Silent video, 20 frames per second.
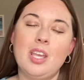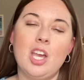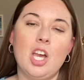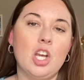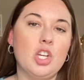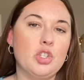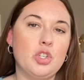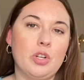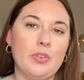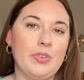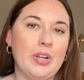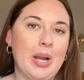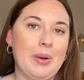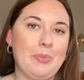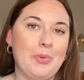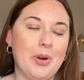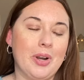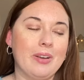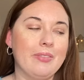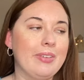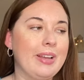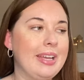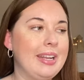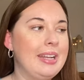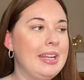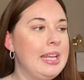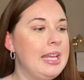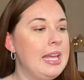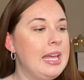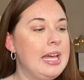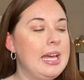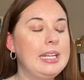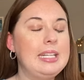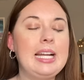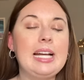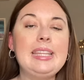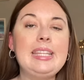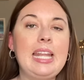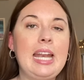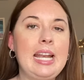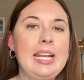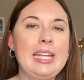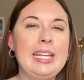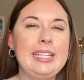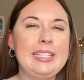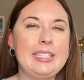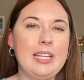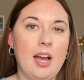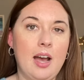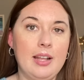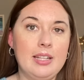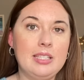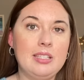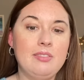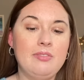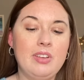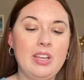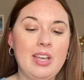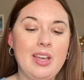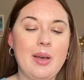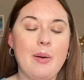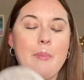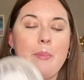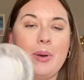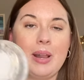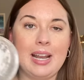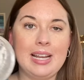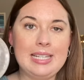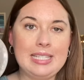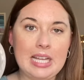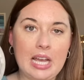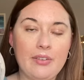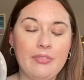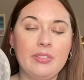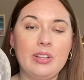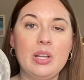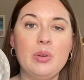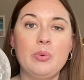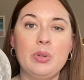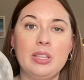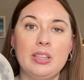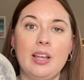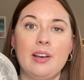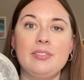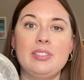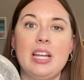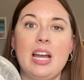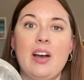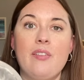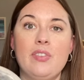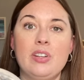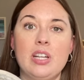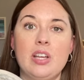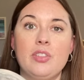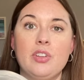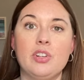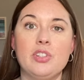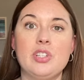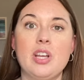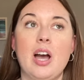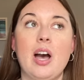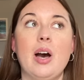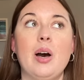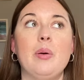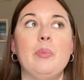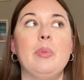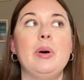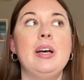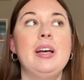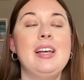I should have got more of it. Not that I need tons of it, but I definitely would love to have another tub